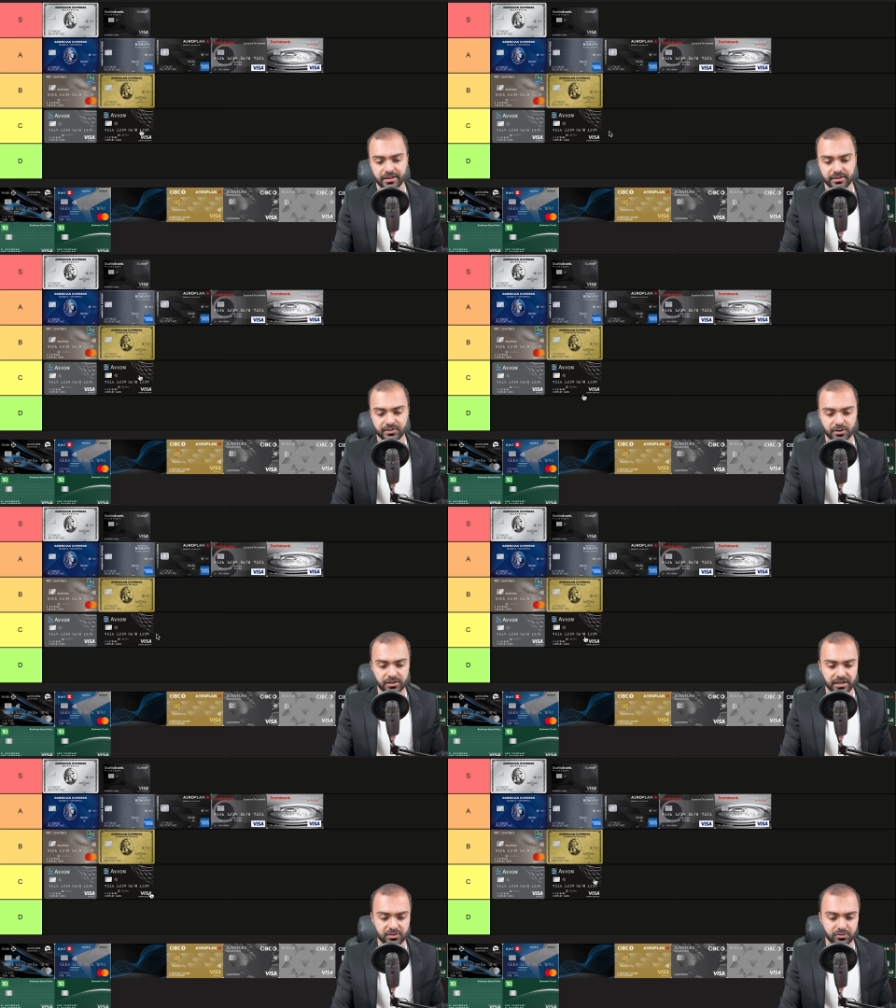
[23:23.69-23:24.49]
This
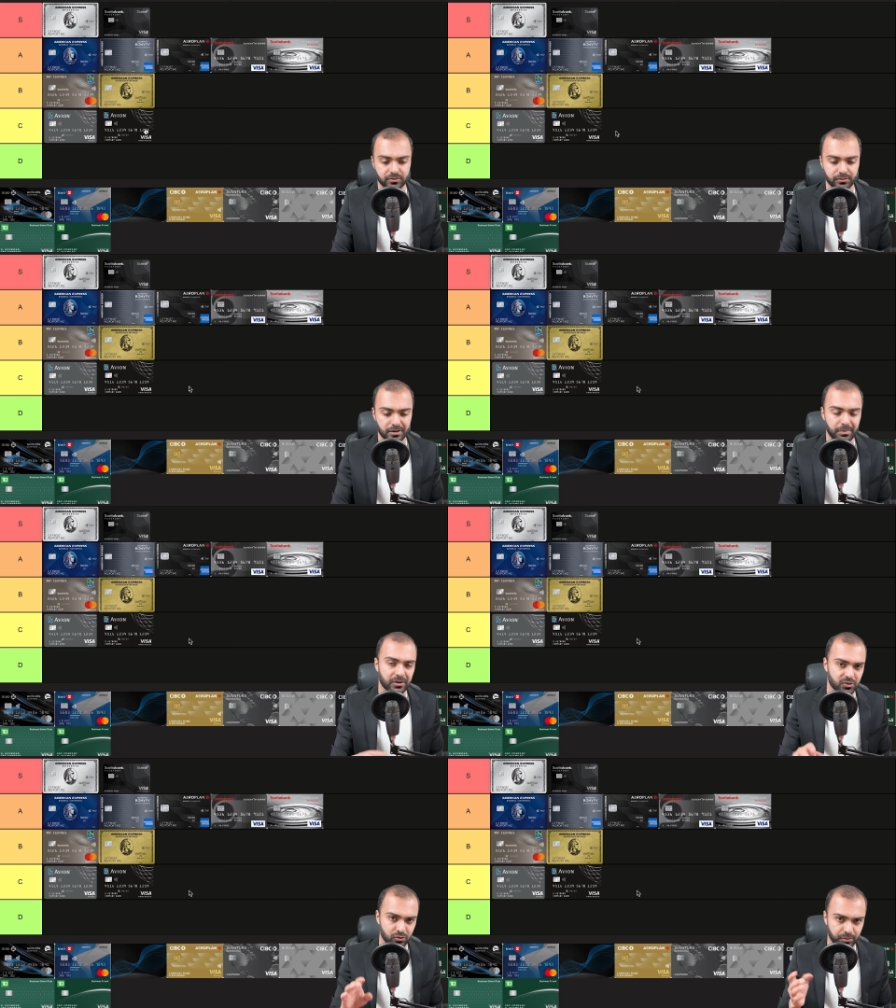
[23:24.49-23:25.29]
card gets you
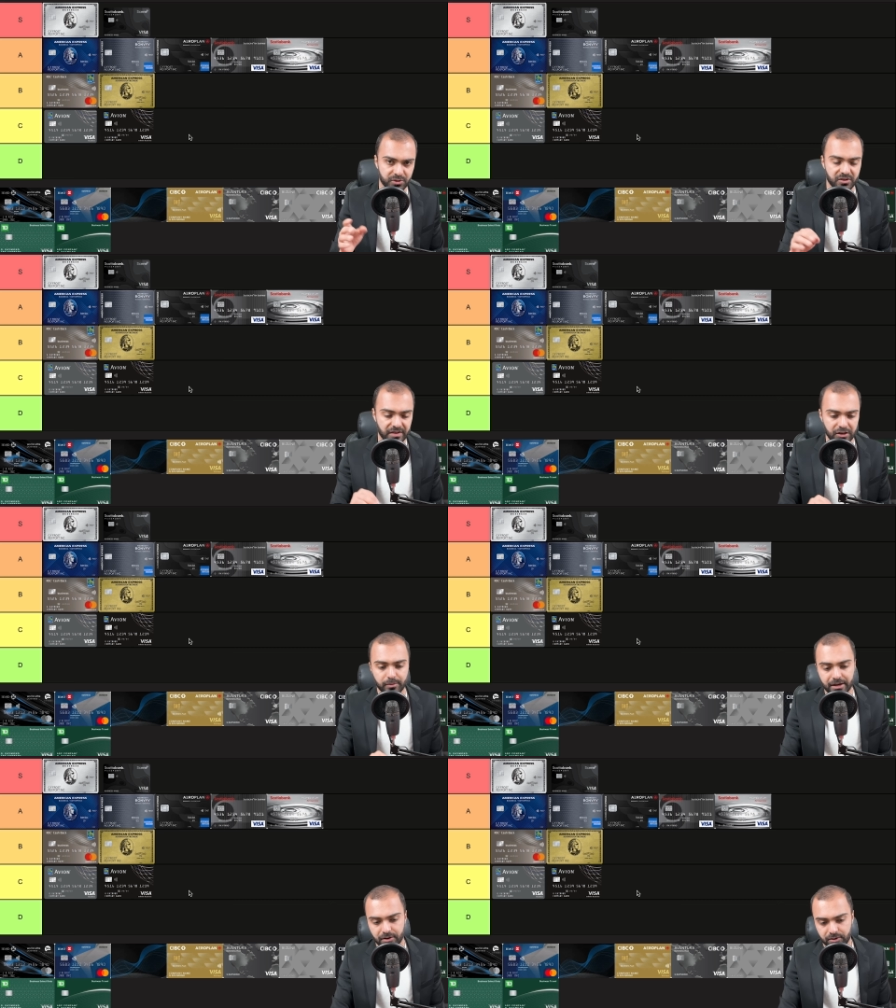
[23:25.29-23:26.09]
about 2% value
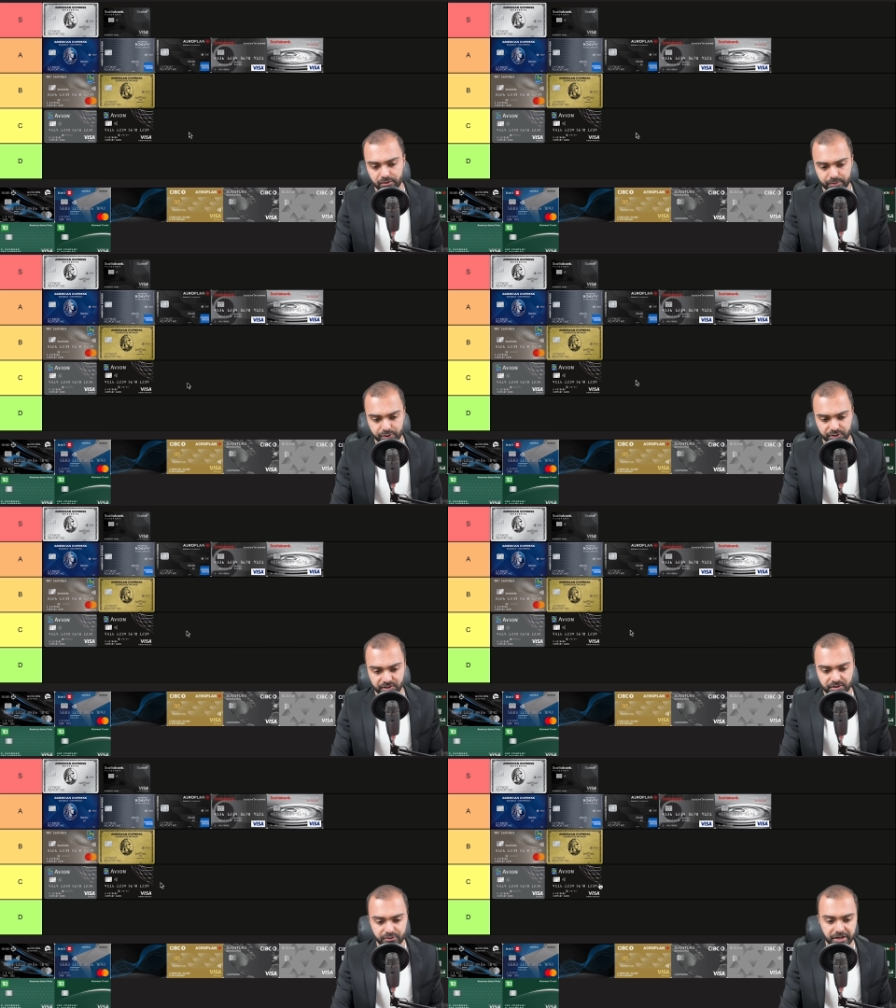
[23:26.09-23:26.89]
back on all your
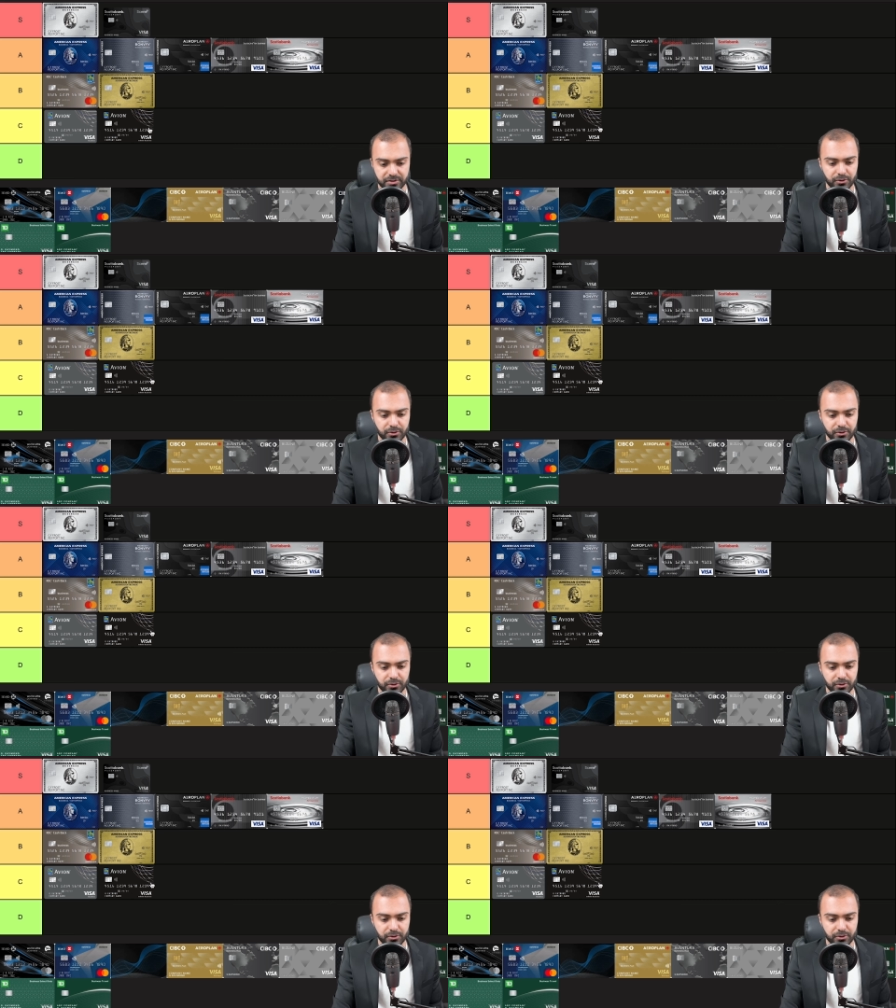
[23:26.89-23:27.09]
purchases, right?